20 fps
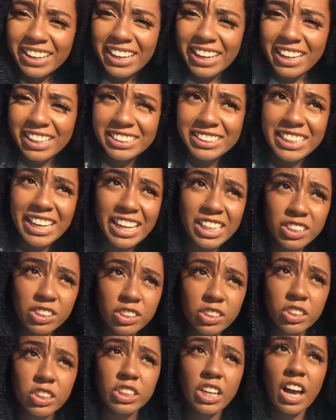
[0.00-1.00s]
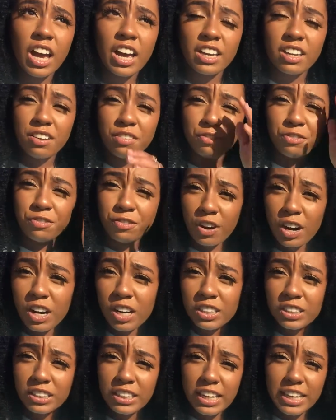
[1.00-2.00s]
get a tester shot in
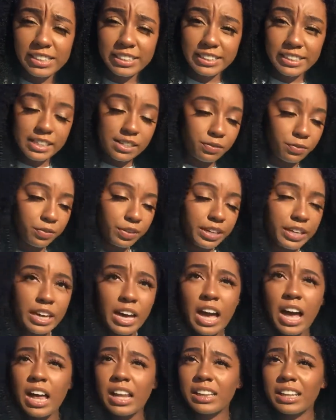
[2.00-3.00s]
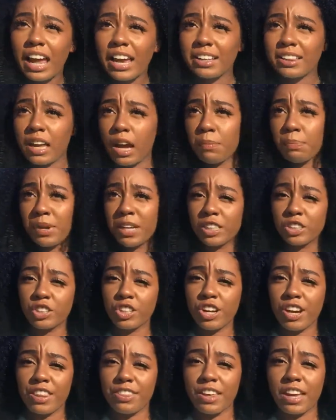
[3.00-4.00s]
first and see if we like that picture,
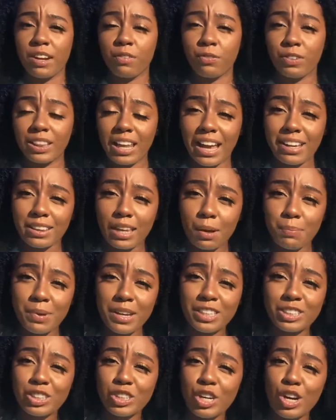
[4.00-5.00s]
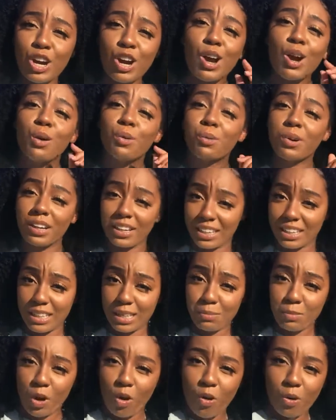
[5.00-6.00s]
and then if we like that picture, we're gonna
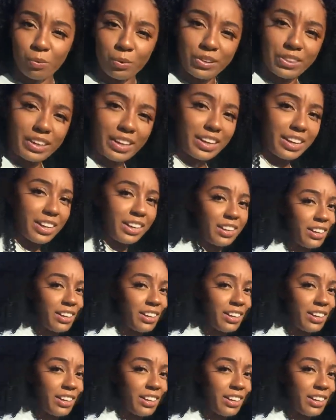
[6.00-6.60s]
keep going with it.